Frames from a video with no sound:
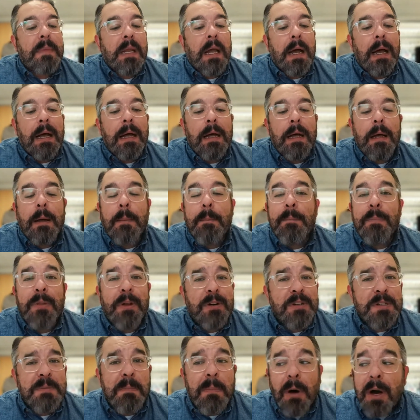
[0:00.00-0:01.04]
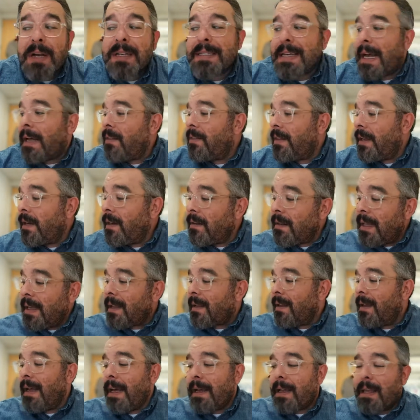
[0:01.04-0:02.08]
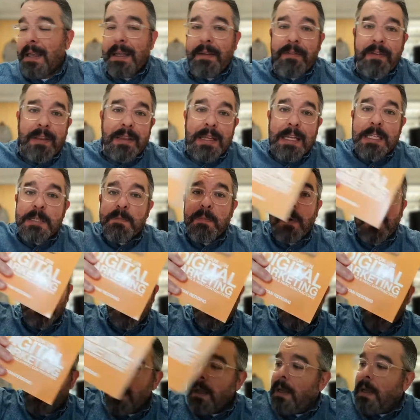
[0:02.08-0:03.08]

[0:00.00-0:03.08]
There's books out there, like heck, even this book.